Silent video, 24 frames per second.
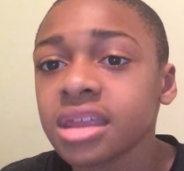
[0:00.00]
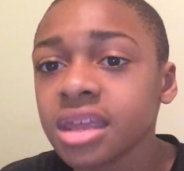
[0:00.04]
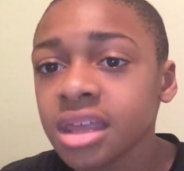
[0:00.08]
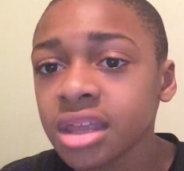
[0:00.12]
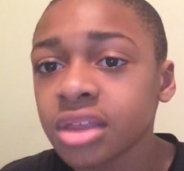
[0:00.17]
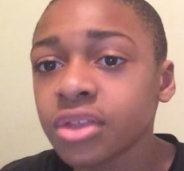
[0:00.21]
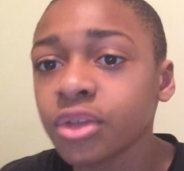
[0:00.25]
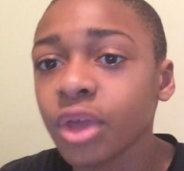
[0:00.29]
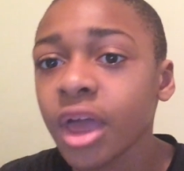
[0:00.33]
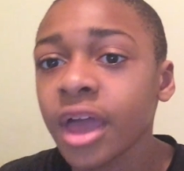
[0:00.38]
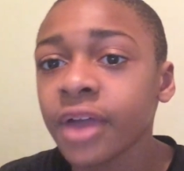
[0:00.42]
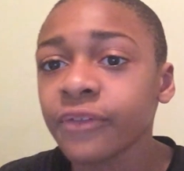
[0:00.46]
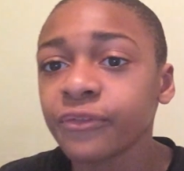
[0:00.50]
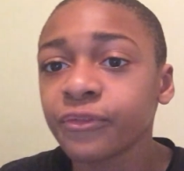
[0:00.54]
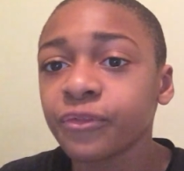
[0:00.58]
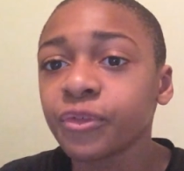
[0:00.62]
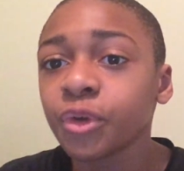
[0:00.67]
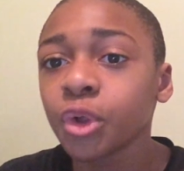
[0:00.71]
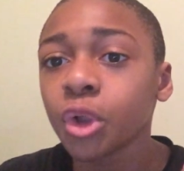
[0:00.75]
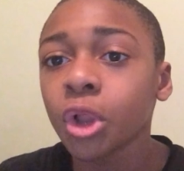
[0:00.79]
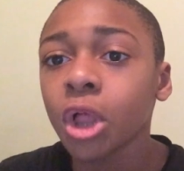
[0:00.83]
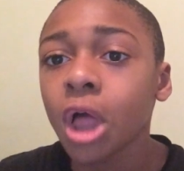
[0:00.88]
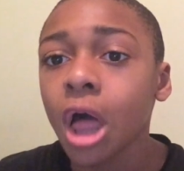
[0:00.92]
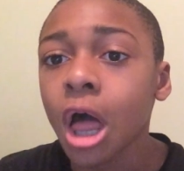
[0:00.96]
it's at
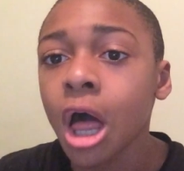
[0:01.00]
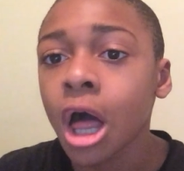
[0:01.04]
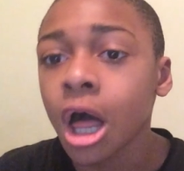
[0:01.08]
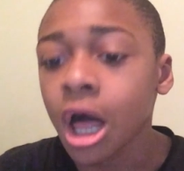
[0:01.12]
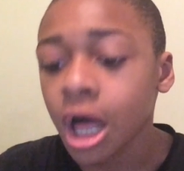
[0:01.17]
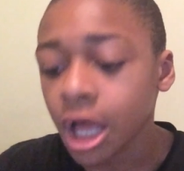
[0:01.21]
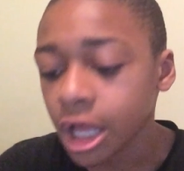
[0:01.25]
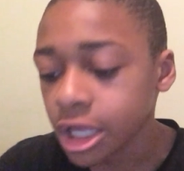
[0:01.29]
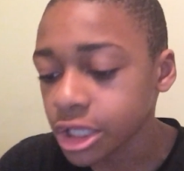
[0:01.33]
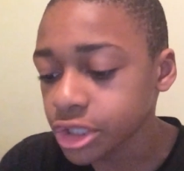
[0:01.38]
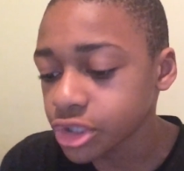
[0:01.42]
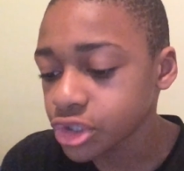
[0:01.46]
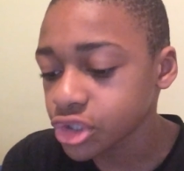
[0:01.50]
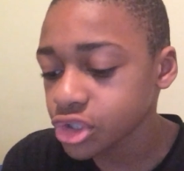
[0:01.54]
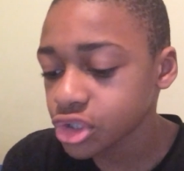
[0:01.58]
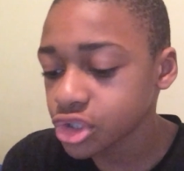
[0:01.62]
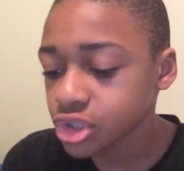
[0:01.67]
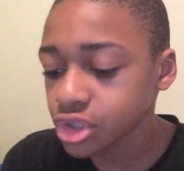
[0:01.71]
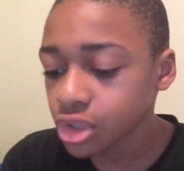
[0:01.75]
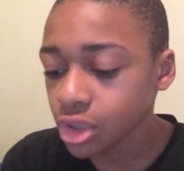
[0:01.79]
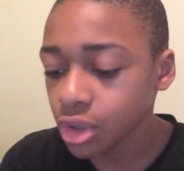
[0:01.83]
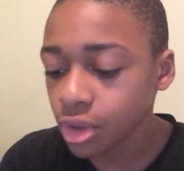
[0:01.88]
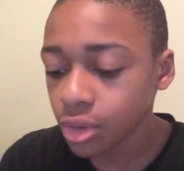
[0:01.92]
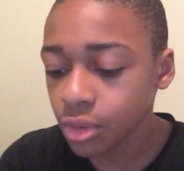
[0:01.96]
full odds.
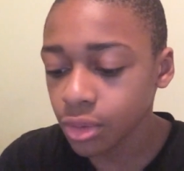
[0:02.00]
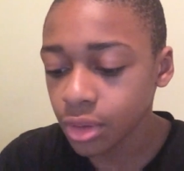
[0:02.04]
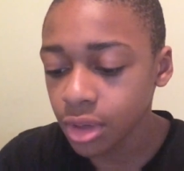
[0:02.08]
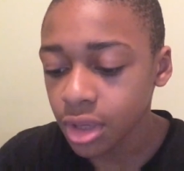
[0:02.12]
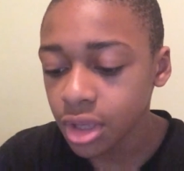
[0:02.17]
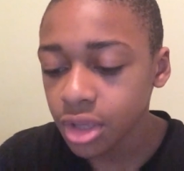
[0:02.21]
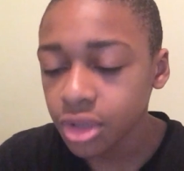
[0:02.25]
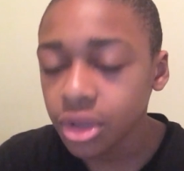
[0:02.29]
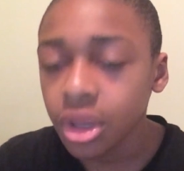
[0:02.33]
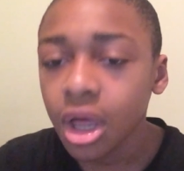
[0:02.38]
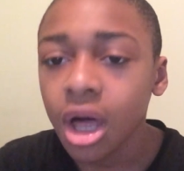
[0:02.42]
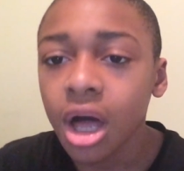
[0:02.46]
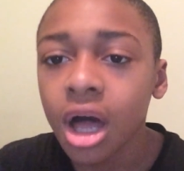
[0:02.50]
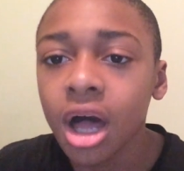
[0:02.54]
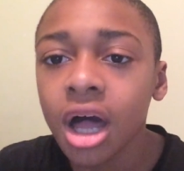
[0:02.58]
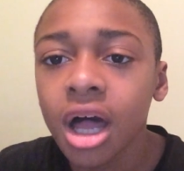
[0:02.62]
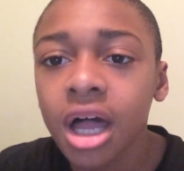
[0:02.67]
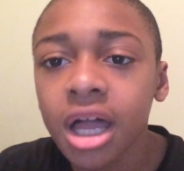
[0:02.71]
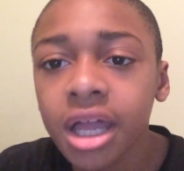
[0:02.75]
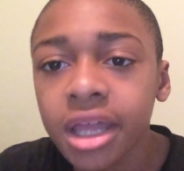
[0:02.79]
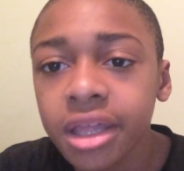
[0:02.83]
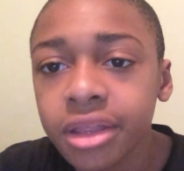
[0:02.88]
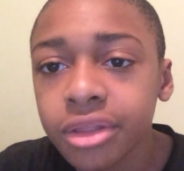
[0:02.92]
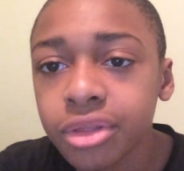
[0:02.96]
So the
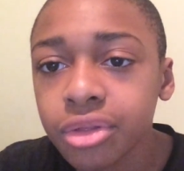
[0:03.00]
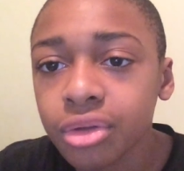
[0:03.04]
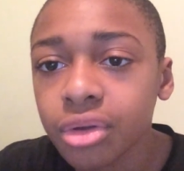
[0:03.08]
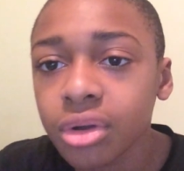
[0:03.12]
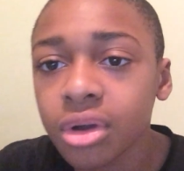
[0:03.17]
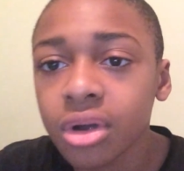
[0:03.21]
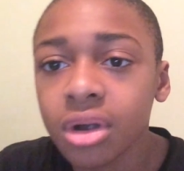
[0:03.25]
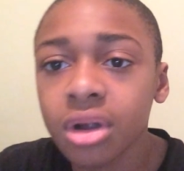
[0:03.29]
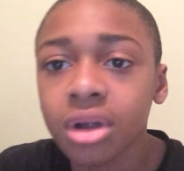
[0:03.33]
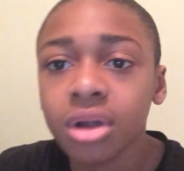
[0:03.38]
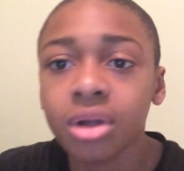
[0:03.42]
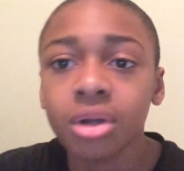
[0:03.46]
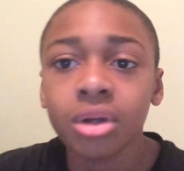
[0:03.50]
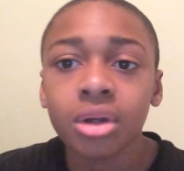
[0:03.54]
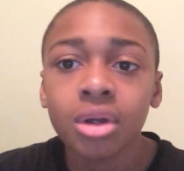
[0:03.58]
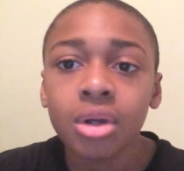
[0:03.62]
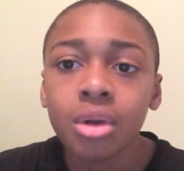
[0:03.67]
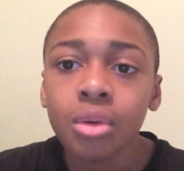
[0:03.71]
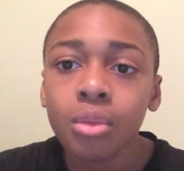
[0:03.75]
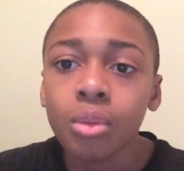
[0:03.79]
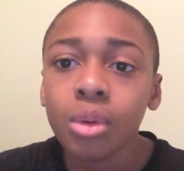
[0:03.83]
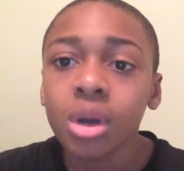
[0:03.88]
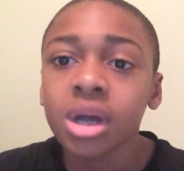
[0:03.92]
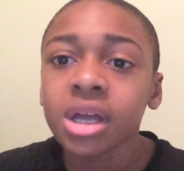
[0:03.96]
odds are
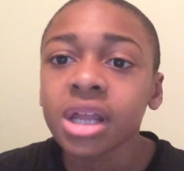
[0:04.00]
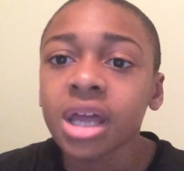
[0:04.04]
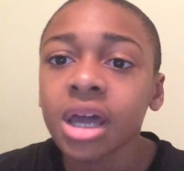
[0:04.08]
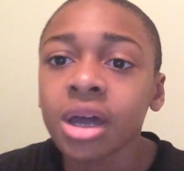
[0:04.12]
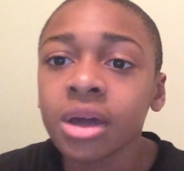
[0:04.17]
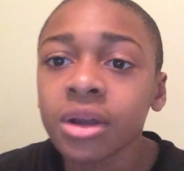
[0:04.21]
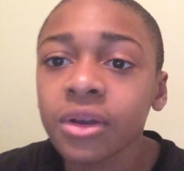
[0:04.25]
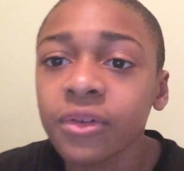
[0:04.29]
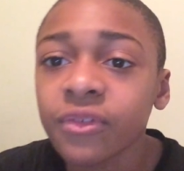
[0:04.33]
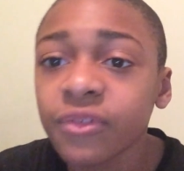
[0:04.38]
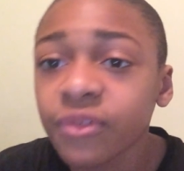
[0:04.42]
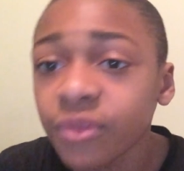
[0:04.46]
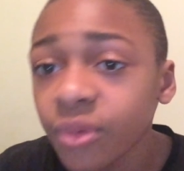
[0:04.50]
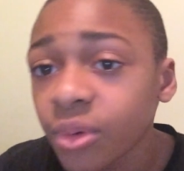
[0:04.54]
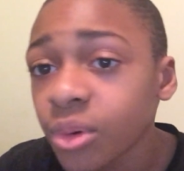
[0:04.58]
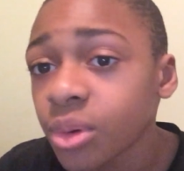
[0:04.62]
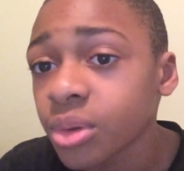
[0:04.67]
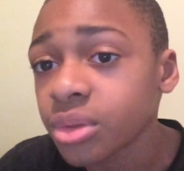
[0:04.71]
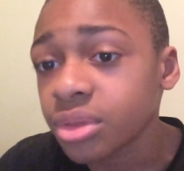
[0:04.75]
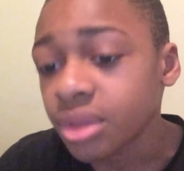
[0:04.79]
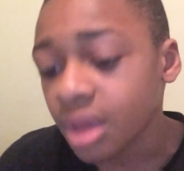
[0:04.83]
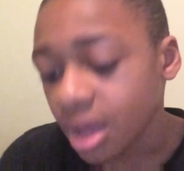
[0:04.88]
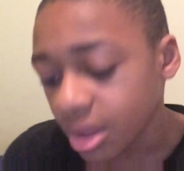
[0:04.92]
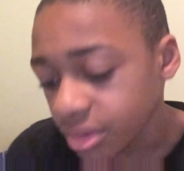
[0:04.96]
1 out of
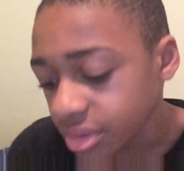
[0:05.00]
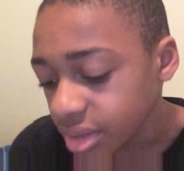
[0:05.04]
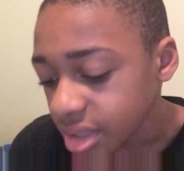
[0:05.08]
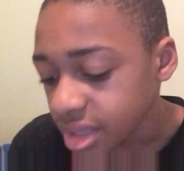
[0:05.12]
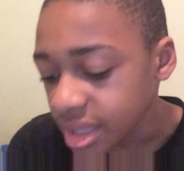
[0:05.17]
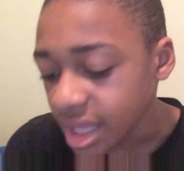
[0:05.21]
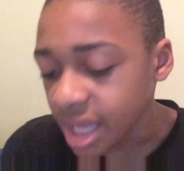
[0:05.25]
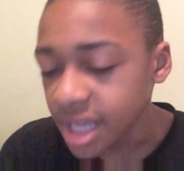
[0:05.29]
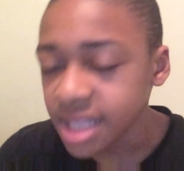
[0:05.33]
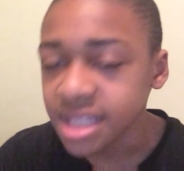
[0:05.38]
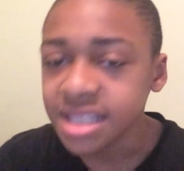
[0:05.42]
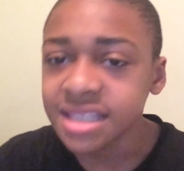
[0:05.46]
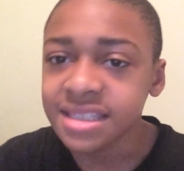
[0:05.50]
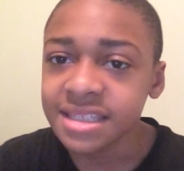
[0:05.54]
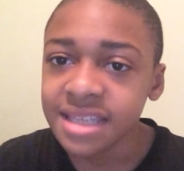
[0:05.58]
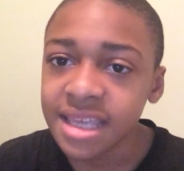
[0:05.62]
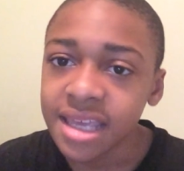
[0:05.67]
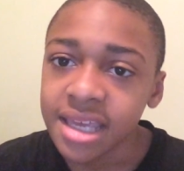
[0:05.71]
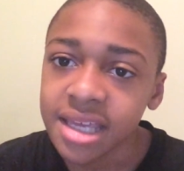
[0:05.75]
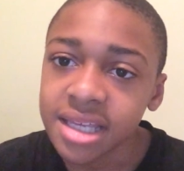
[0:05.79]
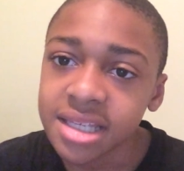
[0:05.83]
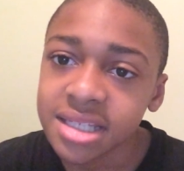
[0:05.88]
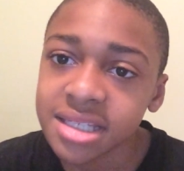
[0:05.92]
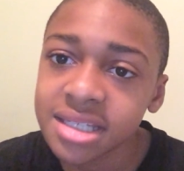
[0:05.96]

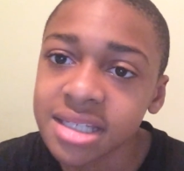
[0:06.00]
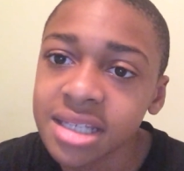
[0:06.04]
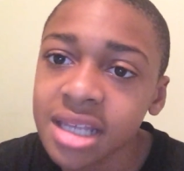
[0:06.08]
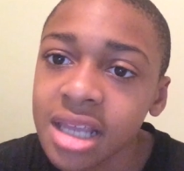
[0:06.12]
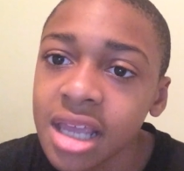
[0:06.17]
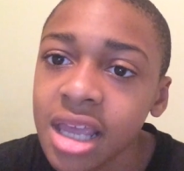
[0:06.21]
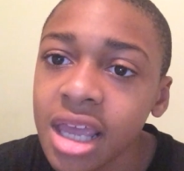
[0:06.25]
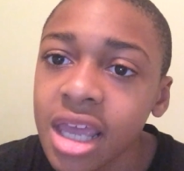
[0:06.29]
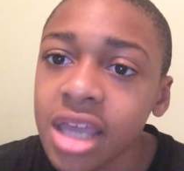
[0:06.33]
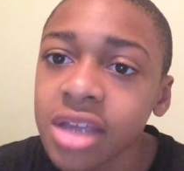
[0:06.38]
4,096.